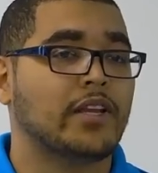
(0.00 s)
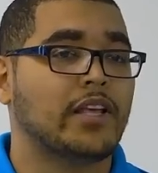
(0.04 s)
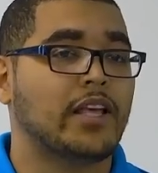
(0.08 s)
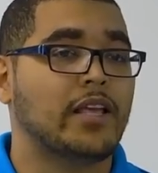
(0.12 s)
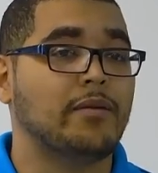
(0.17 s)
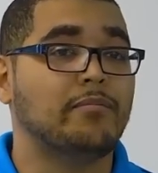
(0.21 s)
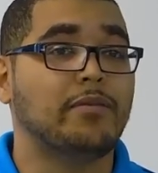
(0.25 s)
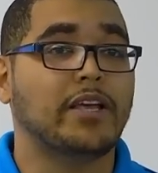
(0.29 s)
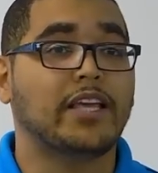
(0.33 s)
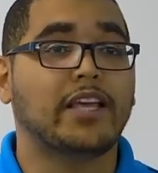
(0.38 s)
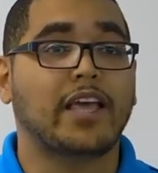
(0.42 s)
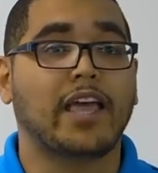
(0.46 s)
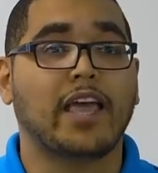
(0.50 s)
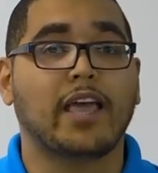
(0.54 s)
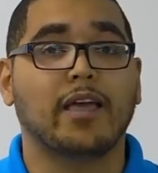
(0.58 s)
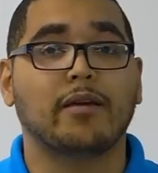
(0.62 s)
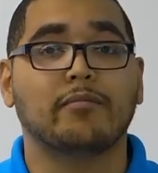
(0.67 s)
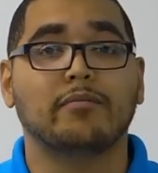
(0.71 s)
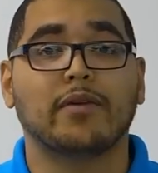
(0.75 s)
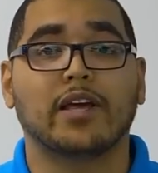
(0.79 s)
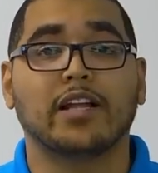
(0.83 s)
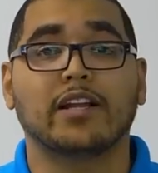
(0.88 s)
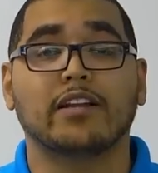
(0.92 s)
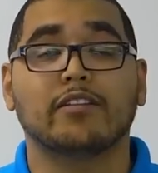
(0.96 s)
He
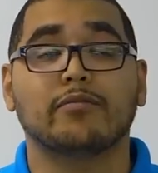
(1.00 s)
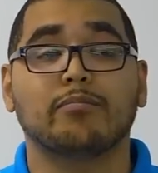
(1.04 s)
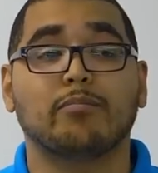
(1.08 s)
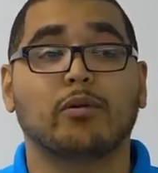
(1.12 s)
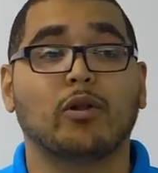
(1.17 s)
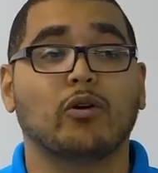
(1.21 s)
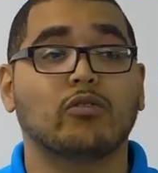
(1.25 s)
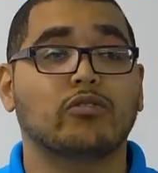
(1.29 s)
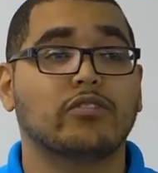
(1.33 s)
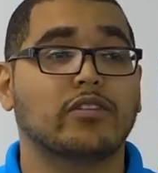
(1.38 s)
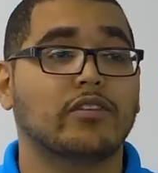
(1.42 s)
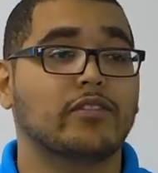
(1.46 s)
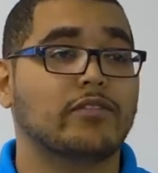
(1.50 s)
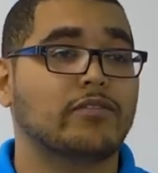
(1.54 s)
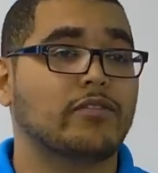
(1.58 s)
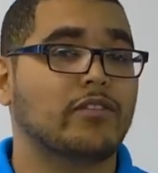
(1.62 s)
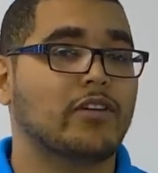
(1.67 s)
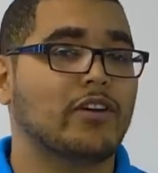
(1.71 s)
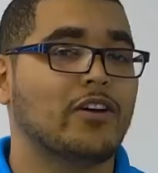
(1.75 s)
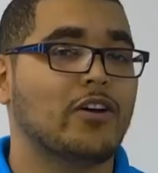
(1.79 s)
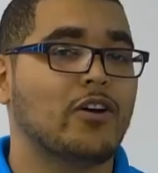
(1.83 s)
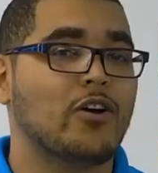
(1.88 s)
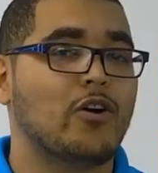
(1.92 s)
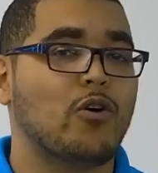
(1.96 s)
became an explosive
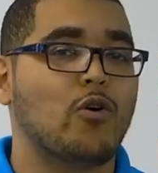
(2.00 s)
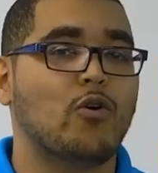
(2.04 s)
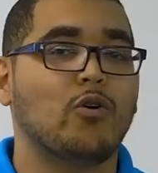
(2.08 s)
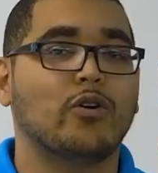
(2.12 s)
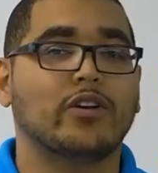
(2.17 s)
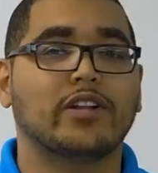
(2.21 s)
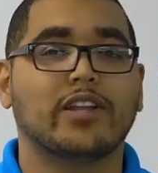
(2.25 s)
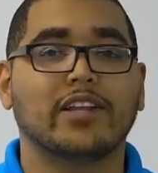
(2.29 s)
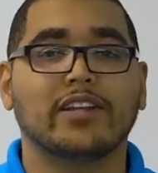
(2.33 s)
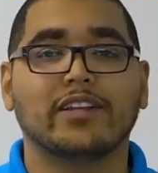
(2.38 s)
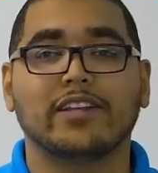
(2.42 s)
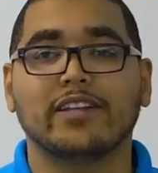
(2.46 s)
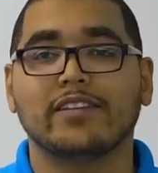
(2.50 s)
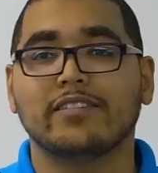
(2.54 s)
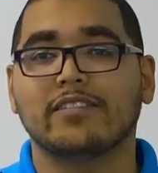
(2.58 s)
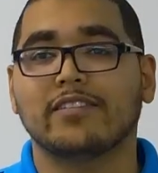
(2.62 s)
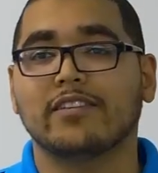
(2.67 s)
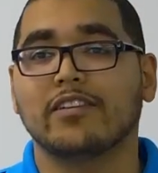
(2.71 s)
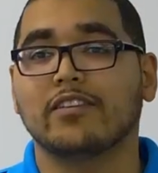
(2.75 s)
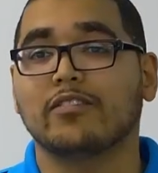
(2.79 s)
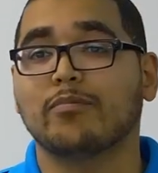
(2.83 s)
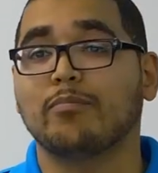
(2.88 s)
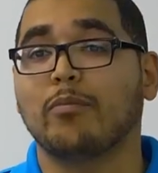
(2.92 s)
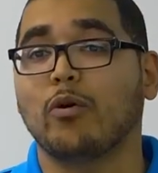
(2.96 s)
ordnance
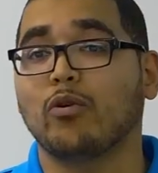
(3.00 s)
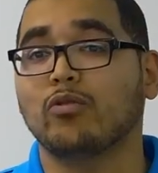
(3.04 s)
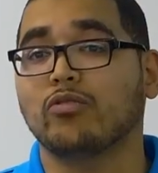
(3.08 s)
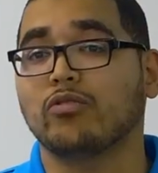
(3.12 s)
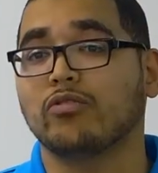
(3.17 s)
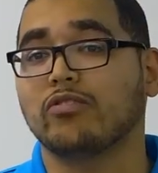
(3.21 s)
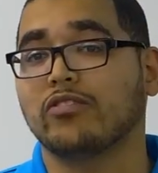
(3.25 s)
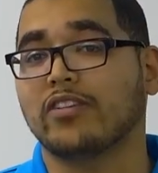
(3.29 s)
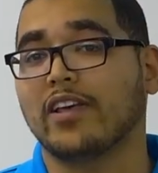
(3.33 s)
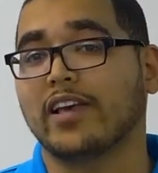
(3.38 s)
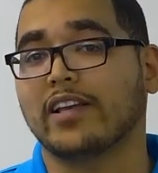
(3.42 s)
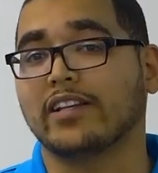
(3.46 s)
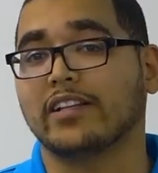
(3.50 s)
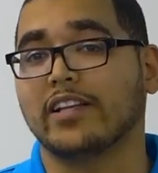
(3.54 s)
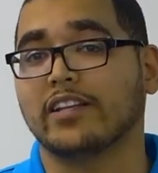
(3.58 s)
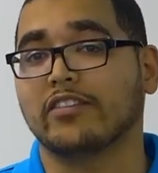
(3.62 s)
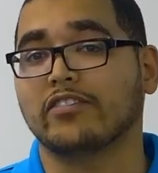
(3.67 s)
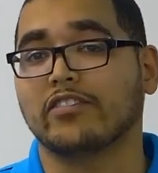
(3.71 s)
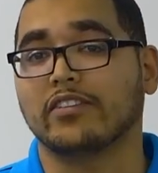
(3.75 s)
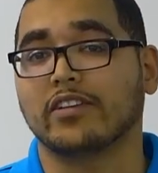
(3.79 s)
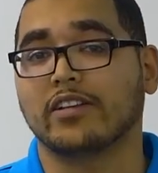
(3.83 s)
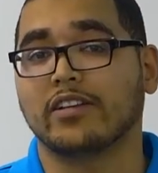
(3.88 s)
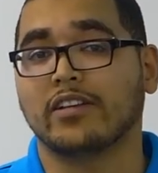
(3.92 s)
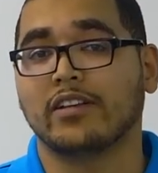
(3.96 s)
disposal
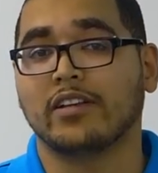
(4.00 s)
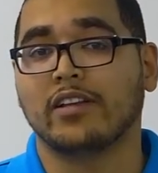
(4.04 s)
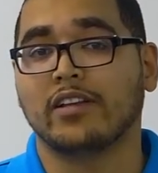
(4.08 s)
technician,